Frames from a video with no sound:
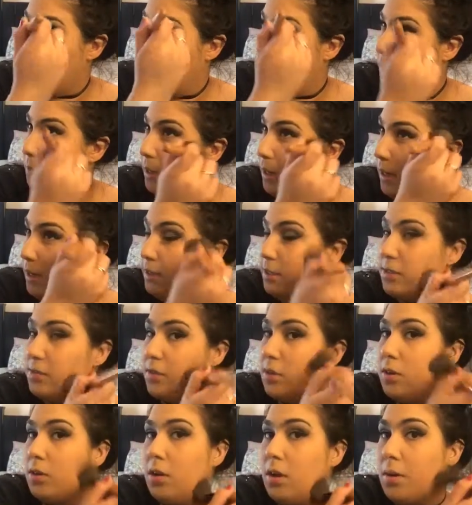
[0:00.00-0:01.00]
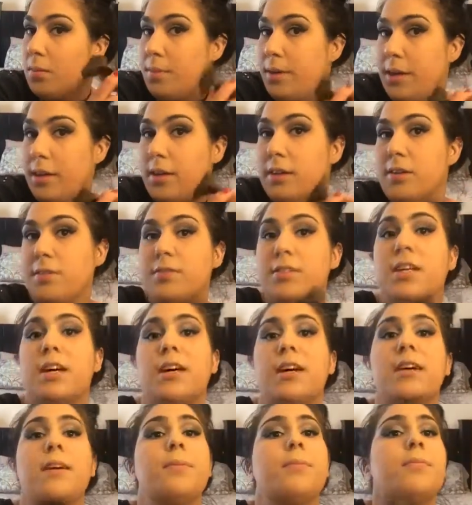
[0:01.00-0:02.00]
on under my eyes for a long period of
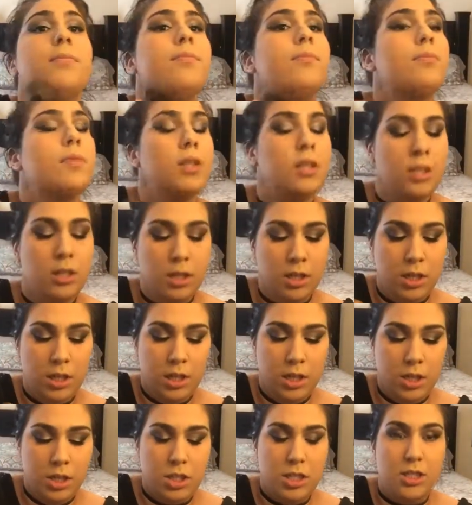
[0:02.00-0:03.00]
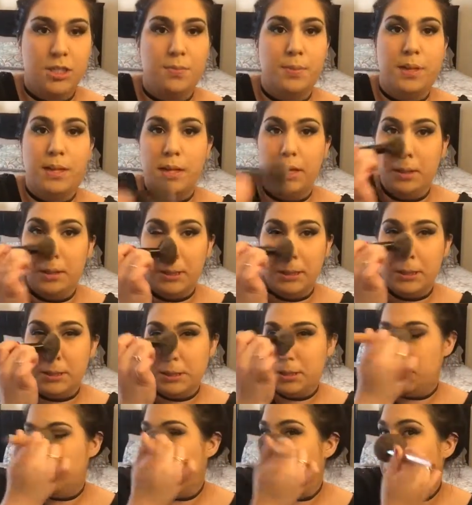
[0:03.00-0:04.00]
time, just
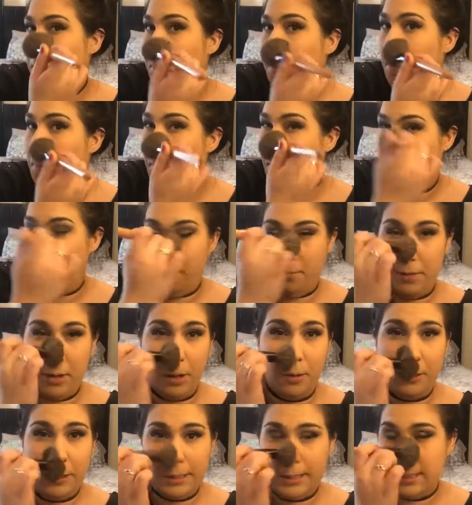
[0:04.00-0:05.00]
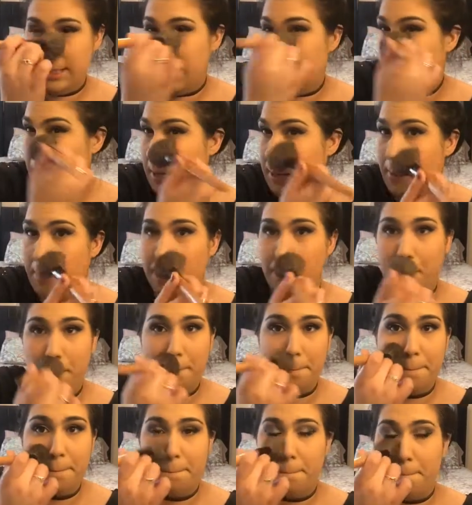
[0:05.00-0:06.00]
because I've noticed that